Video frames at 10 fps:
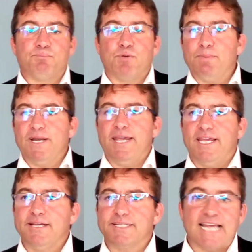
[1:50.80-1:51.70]

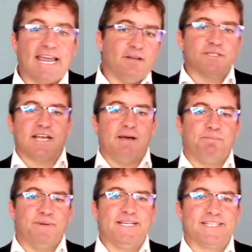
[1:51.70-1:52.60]
Property sales
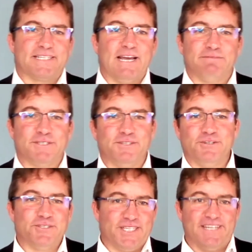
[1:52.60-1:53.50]
companies love to
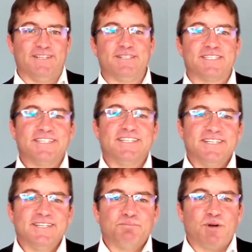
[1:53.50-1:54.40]
use yield.
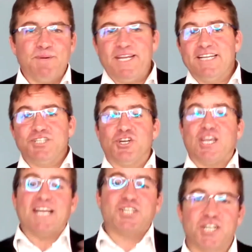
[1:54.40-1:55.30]
Property
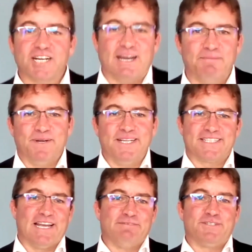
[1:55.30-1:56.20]
education companies
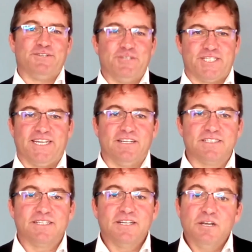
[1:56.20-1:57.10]
love to use
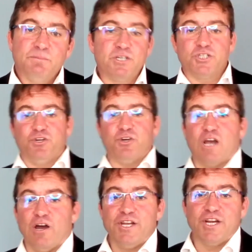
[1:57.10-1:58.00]
yield, because you
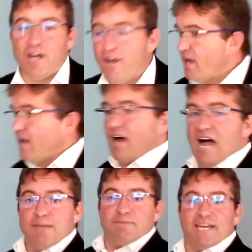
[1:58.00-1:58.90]
go and you go,
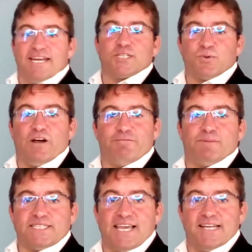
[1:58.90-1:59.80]
I'm getting
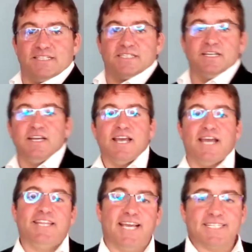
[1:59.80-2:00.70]
12%.
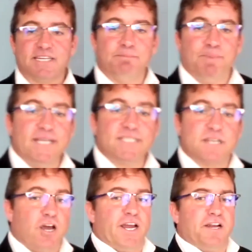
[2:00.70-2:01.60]
And the S&P is
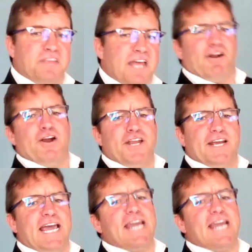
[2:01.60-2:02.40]
going, they're only at